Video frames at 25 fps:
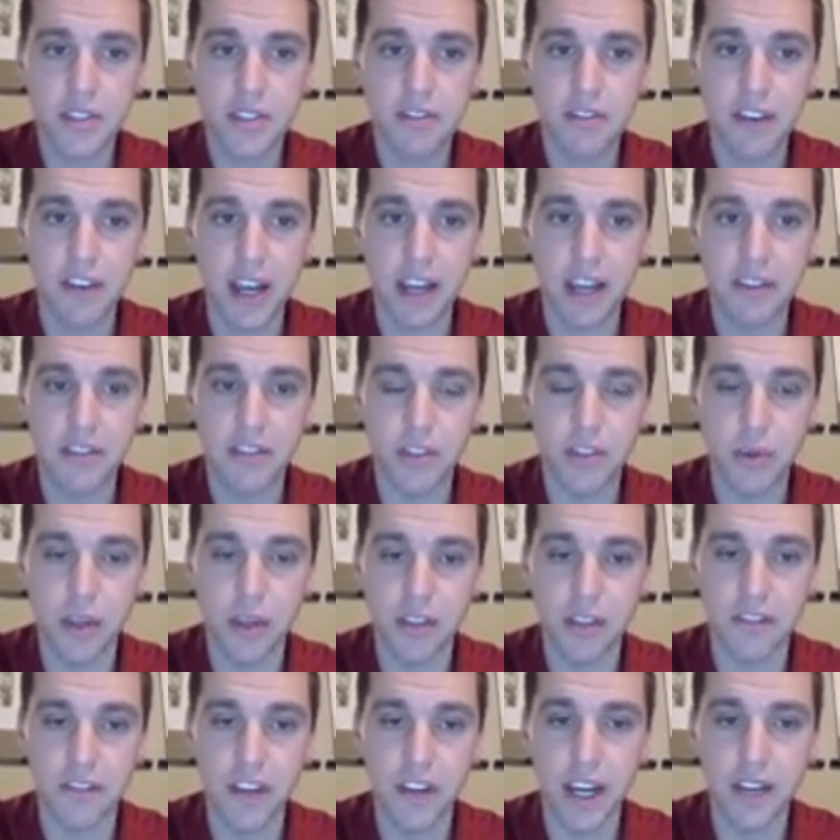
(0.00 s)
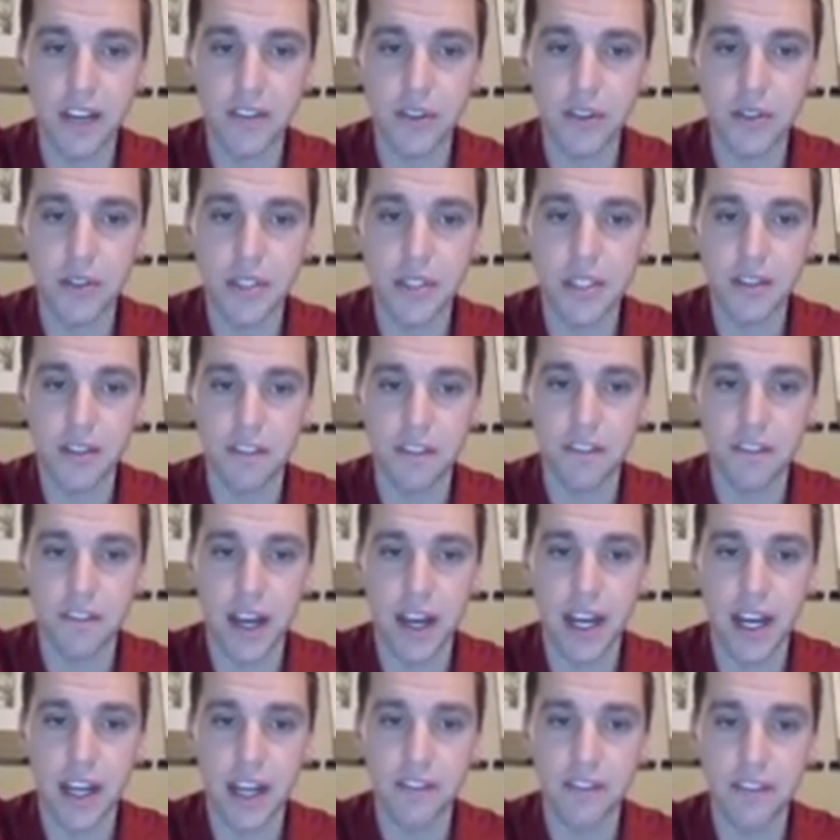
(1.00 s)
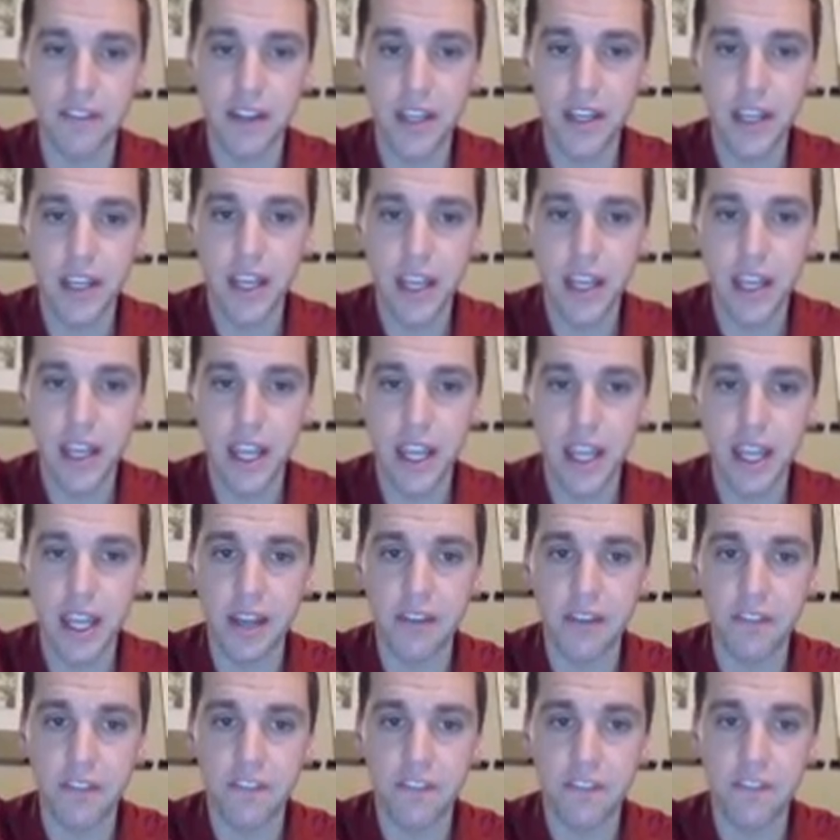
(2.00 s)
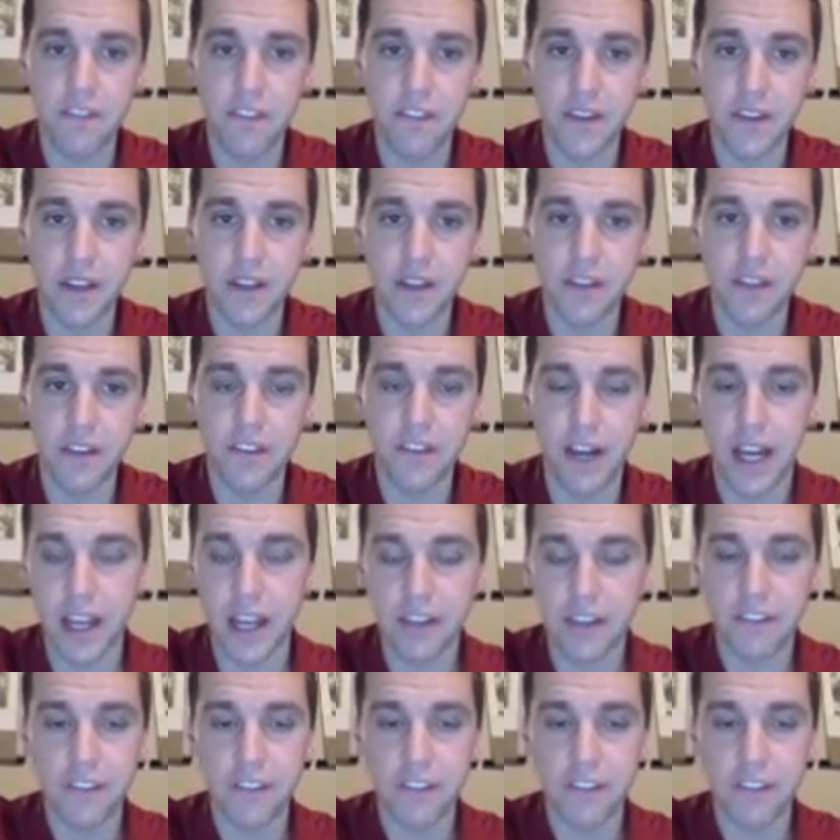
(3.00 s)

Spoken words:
525 goes to 5 and 5.